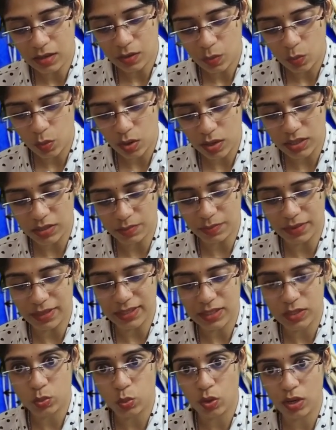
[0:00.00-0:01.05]
vertebrae.
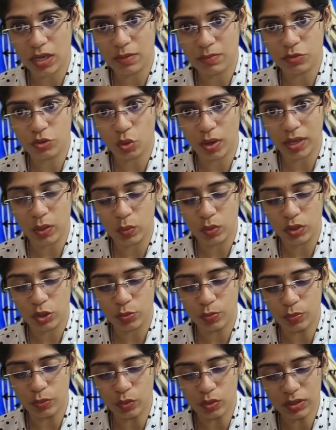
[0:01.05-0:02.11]
What I am drawing
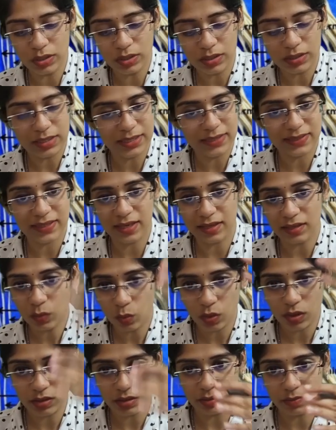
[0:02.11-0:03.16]
with blue, these are the
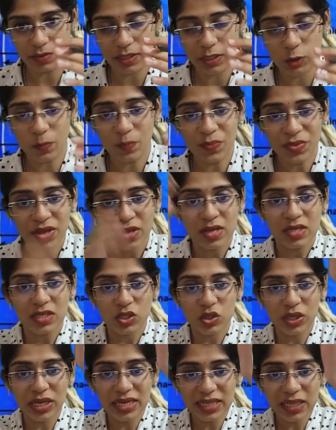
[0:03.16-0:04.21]
vertebrae.
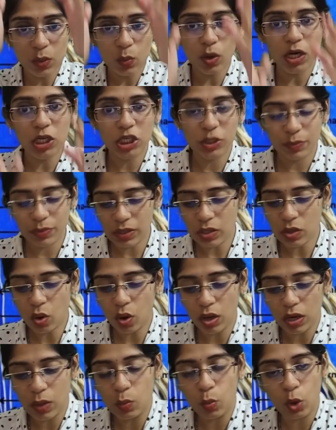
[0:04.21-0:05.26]
So in the vertebral
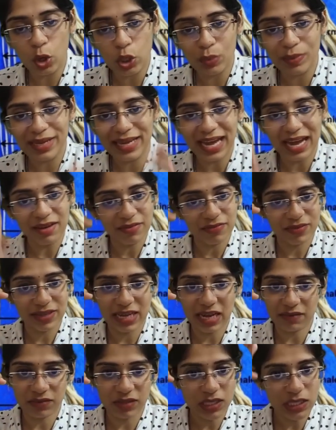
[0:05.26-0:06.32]
column, what do we have? We
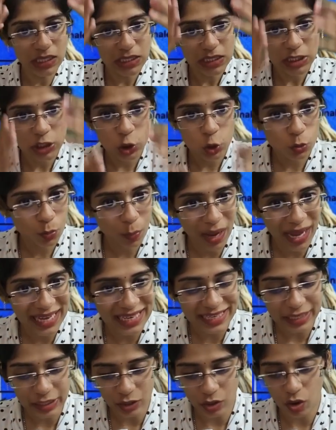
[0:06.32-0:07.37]
have the
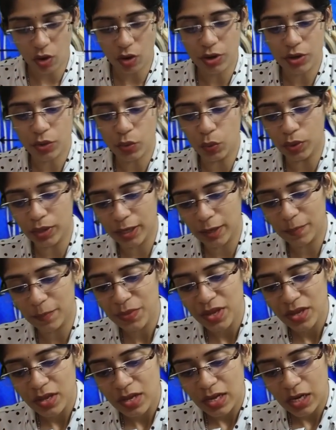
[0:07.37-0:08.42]
spinal cord, okay.
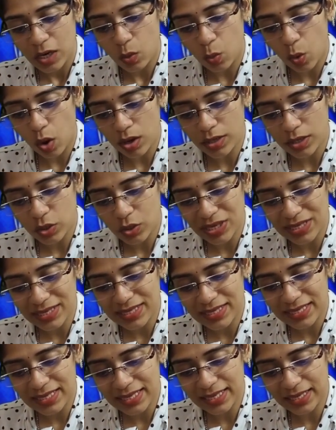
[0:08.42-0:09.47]
Now what you can
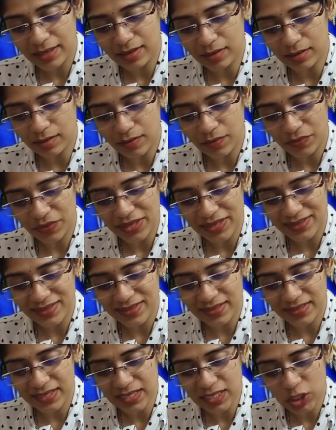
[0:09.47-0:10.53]
see here, this
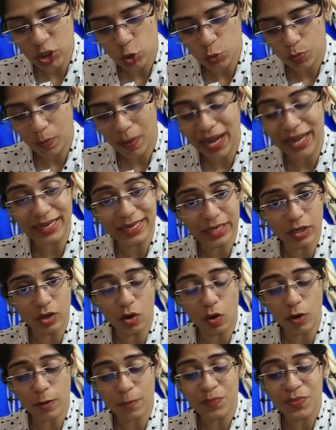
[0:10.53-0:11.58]
is a spinal
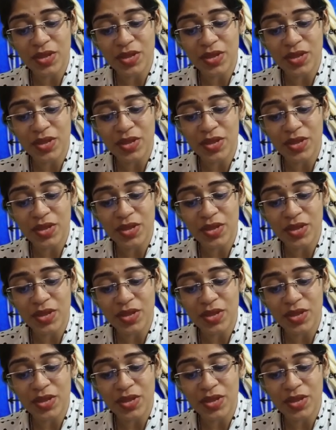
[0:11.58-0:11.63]
cord.